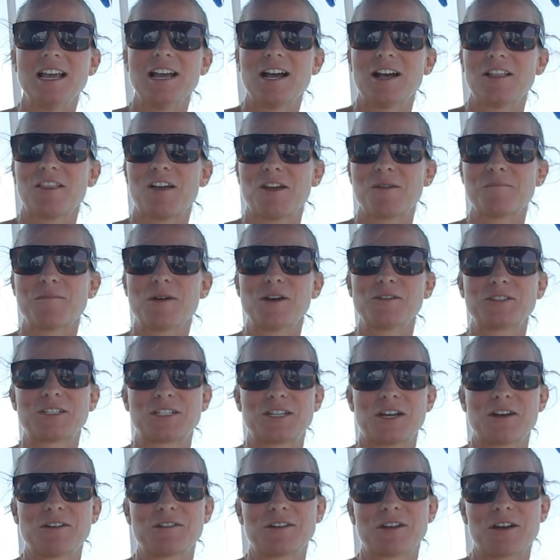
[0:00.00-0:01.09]
A lot of boats
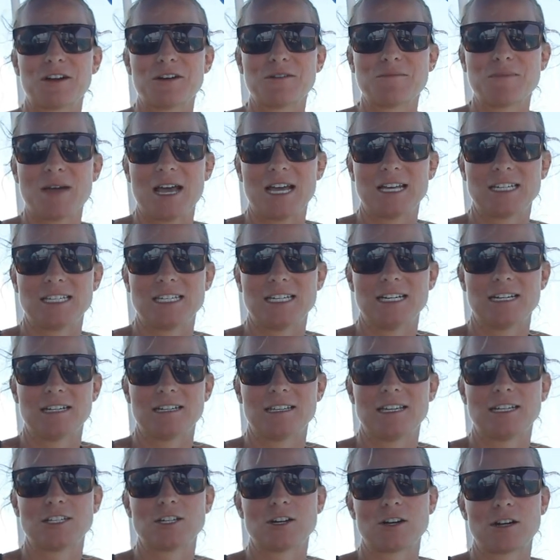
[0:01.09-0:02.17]
don't go past here.
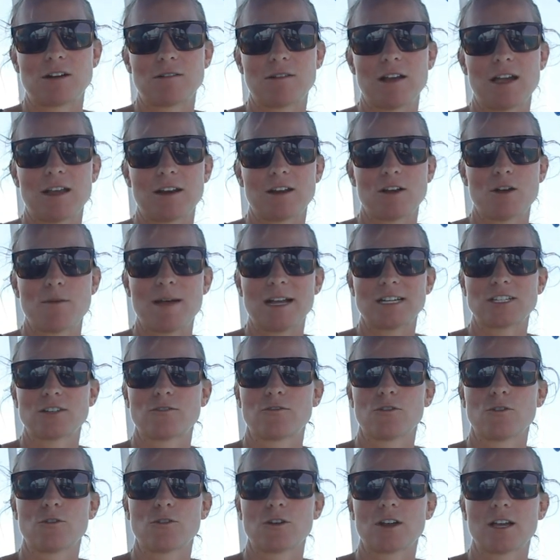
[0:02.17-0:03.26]
They turn around and go back to
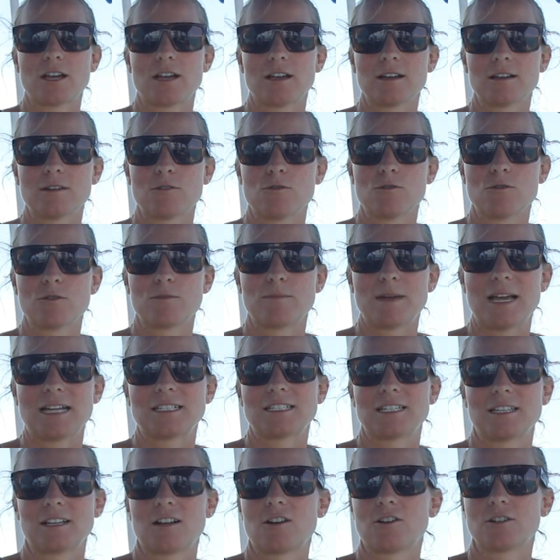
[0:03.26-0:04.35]
Florida or back
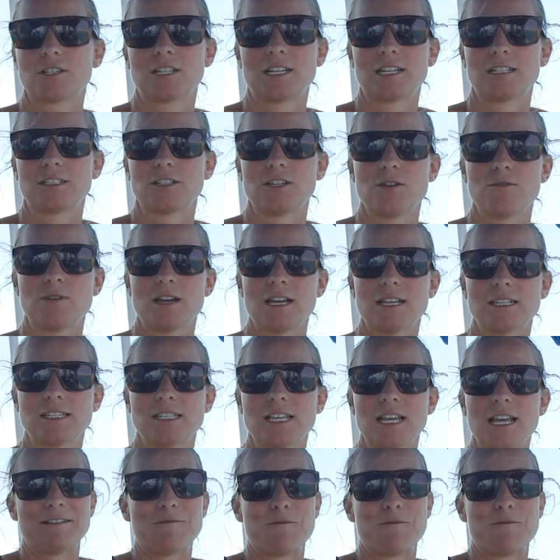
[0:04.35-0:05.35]
to the continental US.